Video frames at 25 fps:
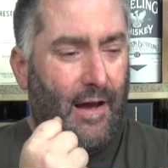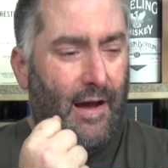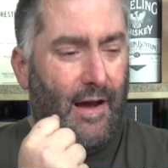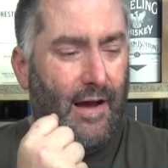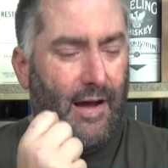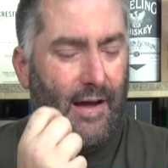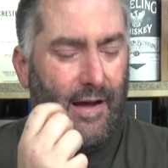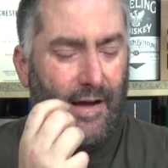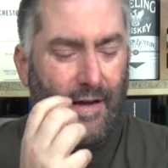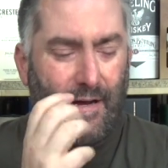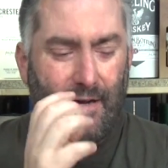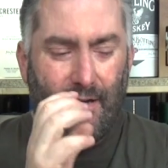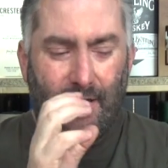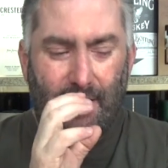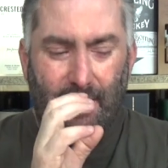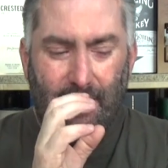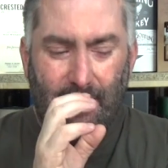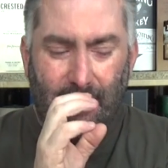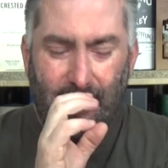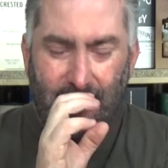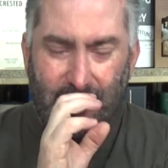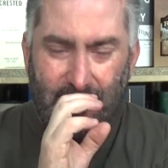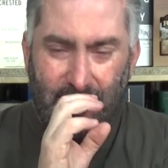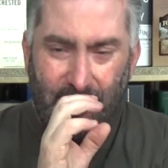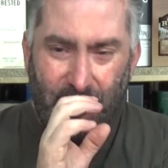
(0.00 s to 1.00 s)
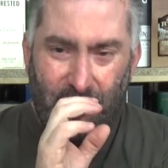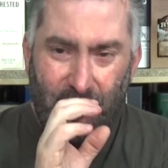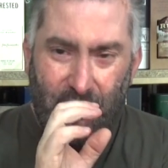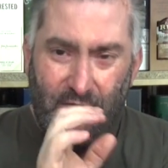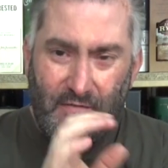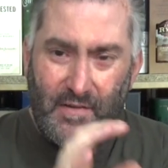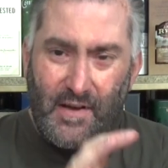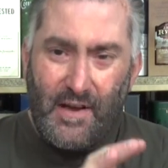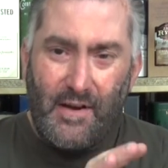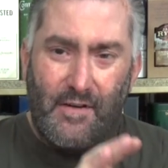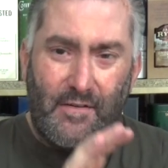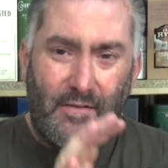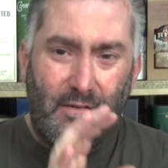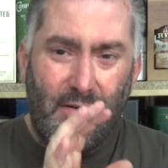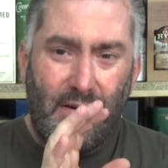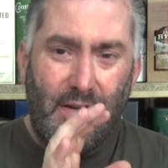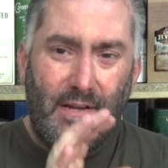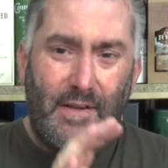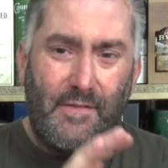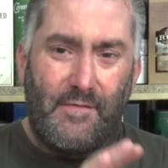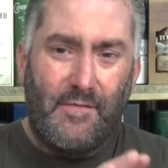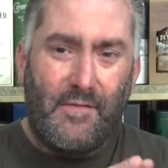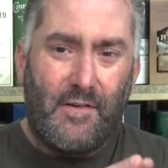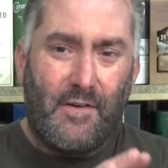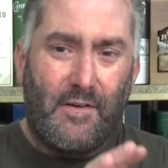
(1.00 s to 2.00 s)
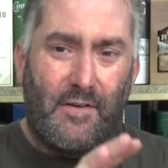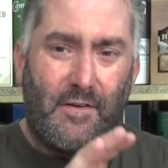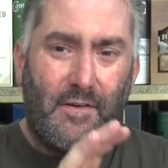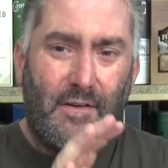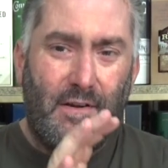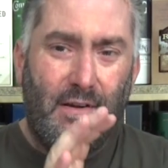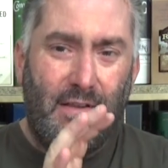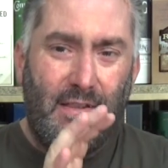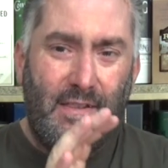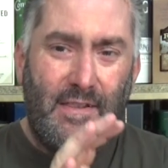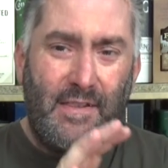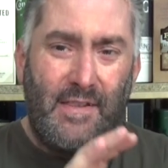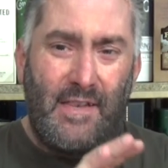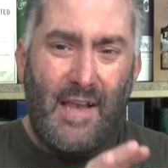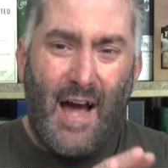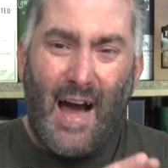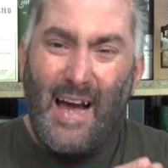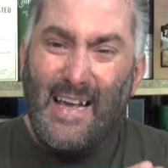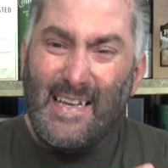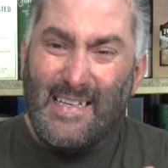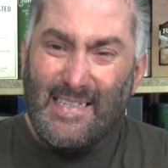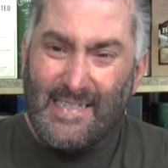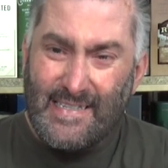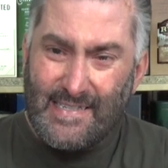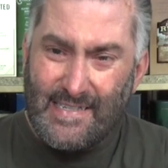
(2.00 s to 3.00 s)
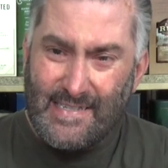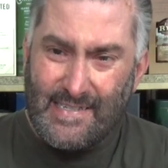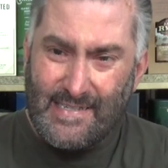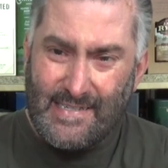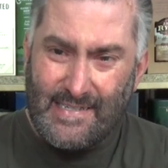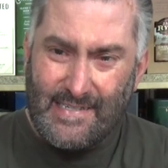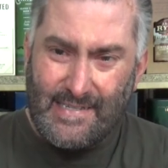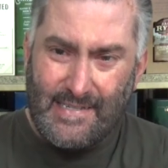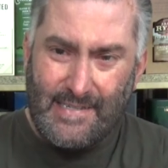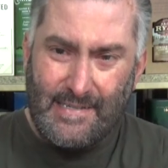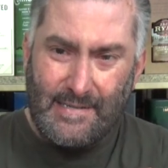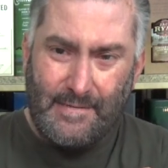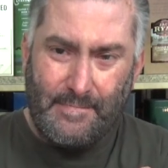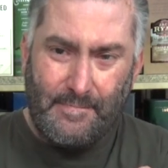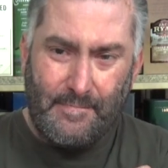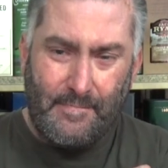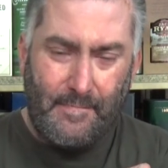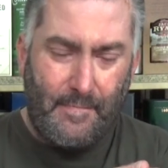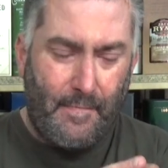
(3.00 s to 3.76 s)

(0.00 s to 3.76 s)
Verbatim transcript: Uh, it's very, very nice.